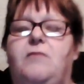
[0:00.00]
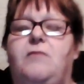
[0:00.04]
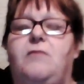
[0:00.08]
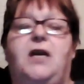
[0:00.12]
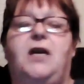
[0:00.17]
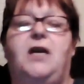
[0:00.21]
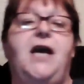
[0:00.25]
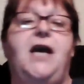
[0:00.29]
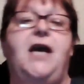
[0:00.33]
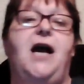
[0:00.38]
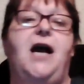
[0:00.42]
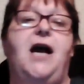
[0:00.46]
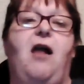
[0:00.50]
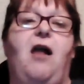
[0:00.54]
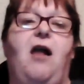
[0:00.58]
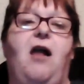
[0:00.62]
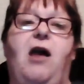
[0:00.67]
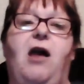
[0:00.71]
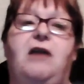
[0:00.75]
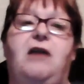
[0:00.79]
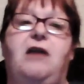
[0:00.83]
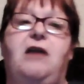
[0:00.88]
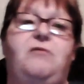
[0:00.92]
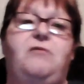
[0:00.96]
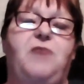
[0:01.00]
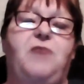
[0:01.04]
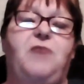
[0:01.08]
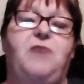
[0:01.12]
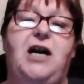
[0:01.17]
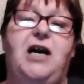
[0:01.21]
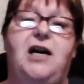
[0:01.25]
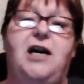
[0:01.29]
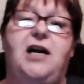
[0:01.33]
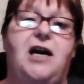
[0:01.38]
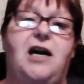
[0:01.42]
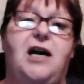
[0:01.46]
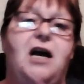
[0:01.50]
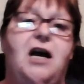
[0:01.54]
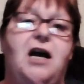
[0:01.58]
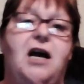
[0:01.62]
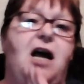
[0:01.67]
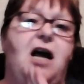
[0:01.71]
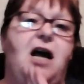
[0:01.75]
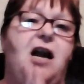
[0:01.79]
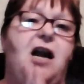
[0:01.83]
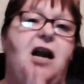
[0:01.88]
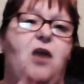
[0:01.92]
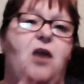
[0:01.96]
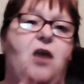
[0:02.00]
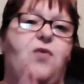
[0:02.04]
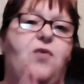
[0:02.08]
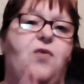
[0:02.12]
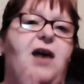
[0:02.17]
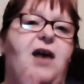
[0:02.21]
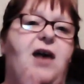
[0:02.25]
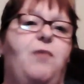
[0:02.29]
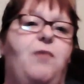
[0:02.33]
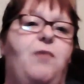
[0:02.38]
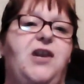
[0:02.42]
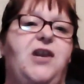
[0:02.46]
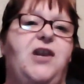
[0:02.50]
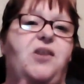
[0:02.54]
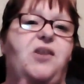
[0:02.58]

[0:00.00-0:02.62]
Yeah, I know that bit